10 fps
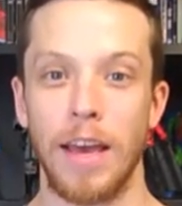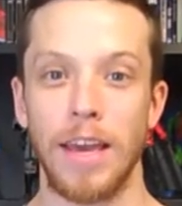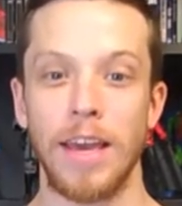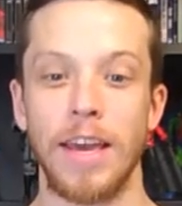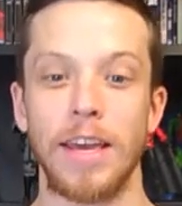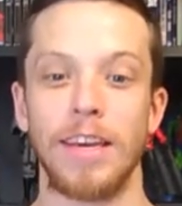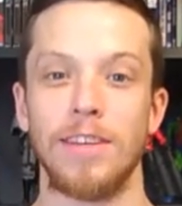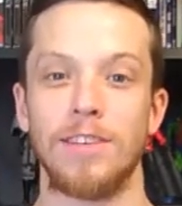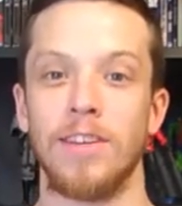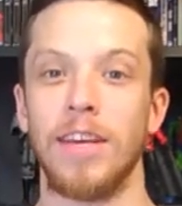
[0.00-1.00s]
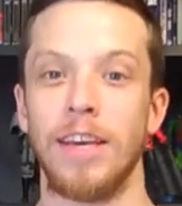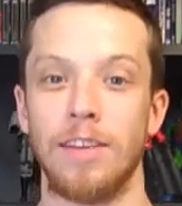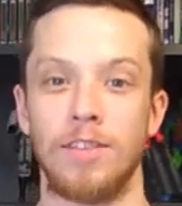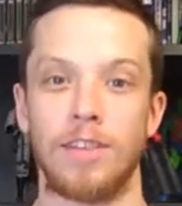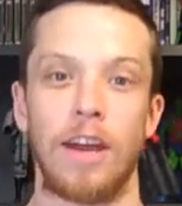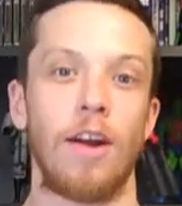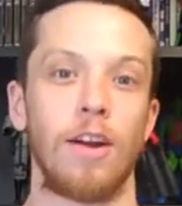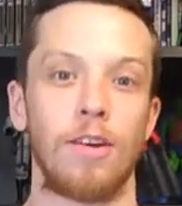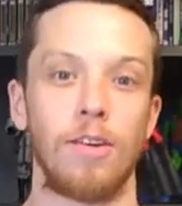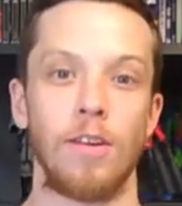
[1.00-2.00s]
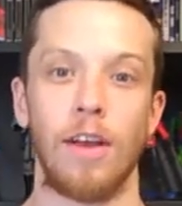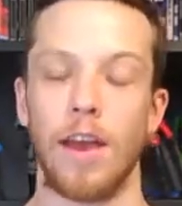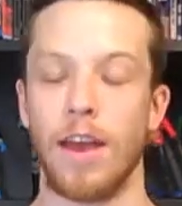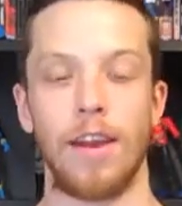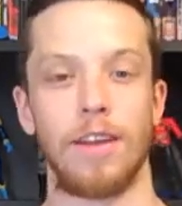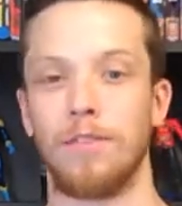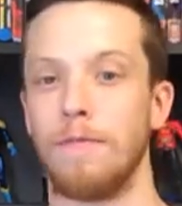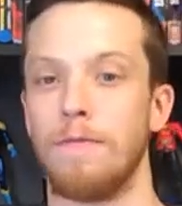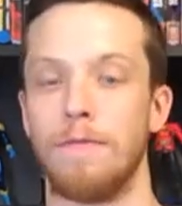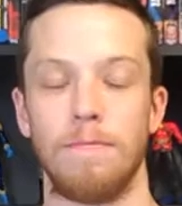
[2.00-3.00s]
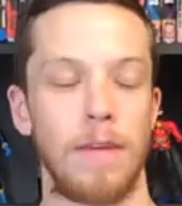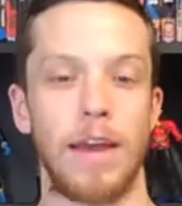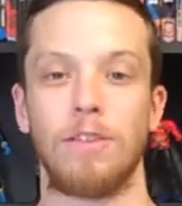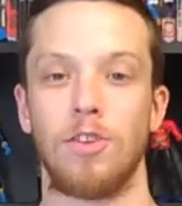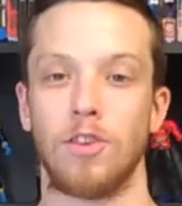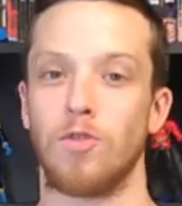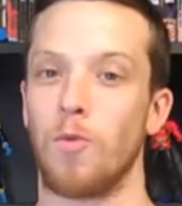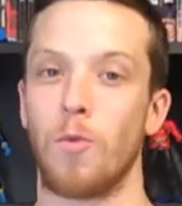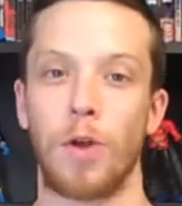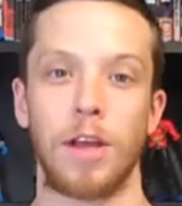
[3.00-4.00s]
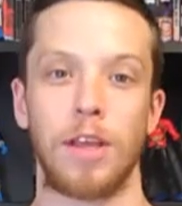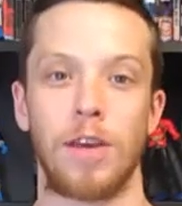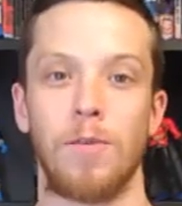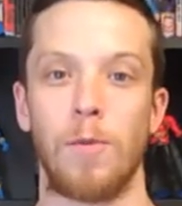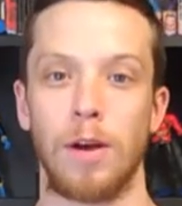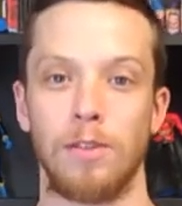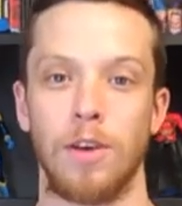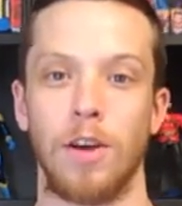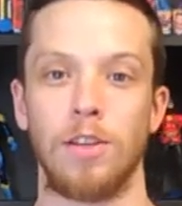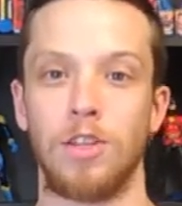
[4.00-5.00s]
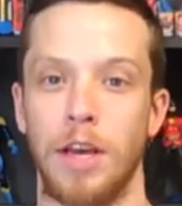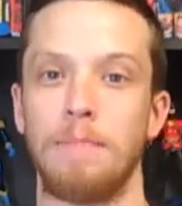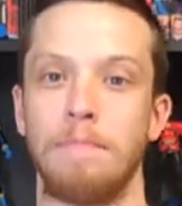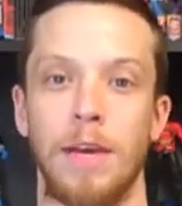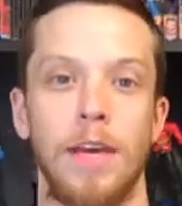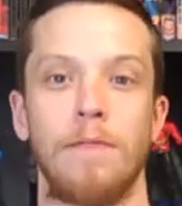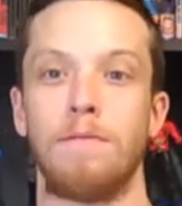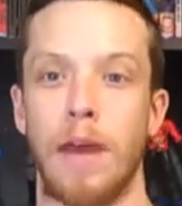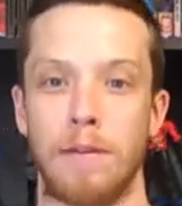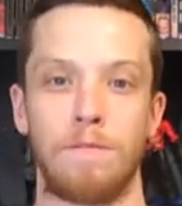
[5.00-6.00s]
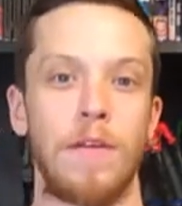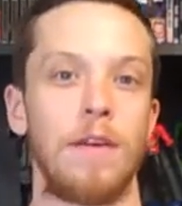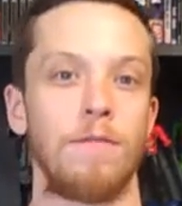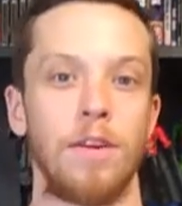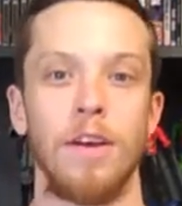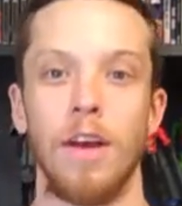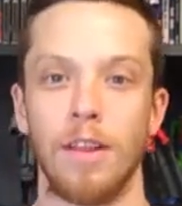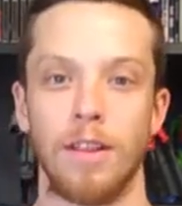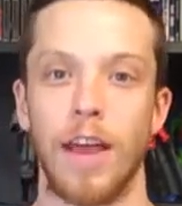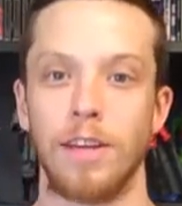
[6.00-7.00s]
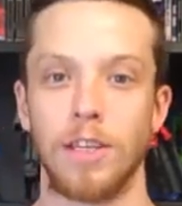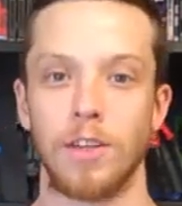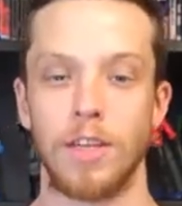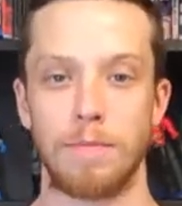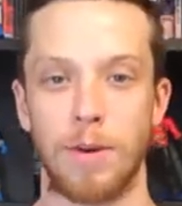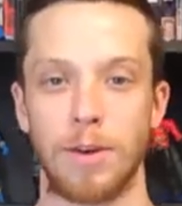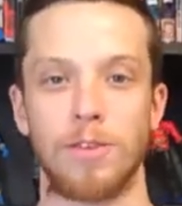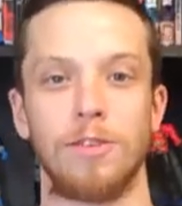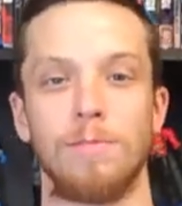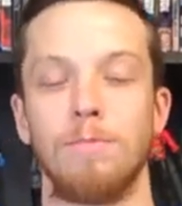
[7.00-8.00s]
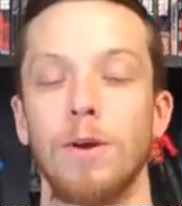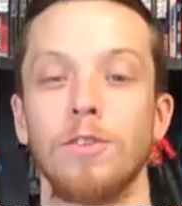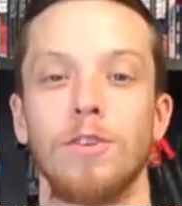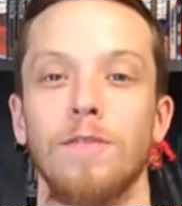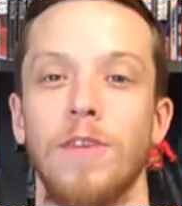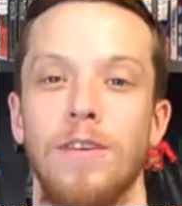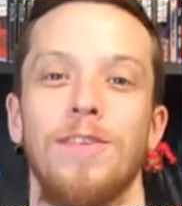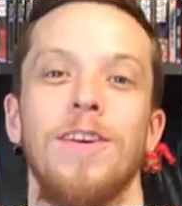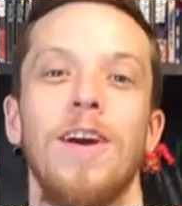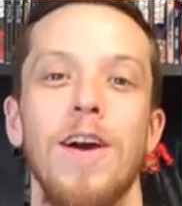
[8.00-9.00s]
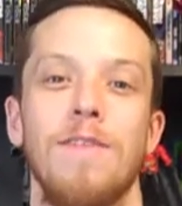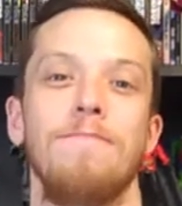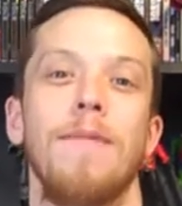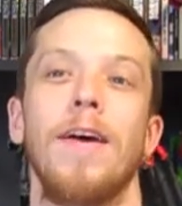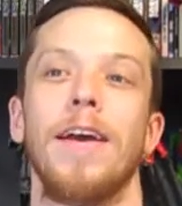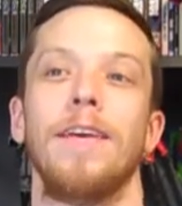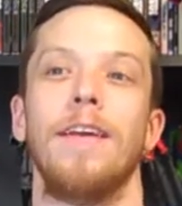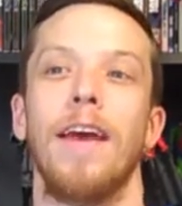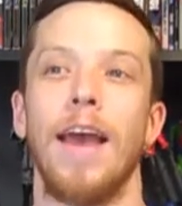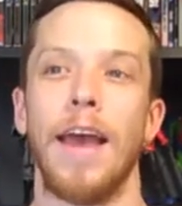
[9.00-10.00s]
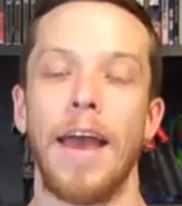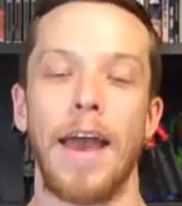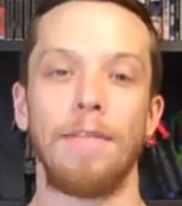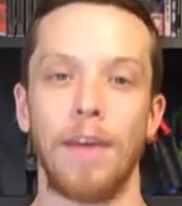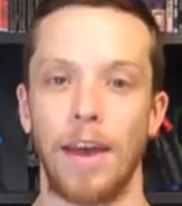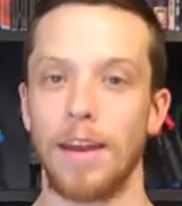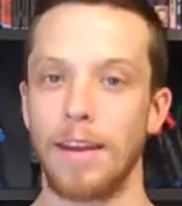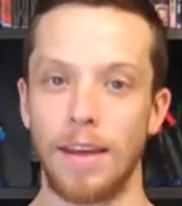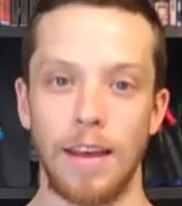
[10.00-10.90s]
It is hysterical, and it's just really well done. Chip being a fan favorite Lantern and a personal favorite of mine. And then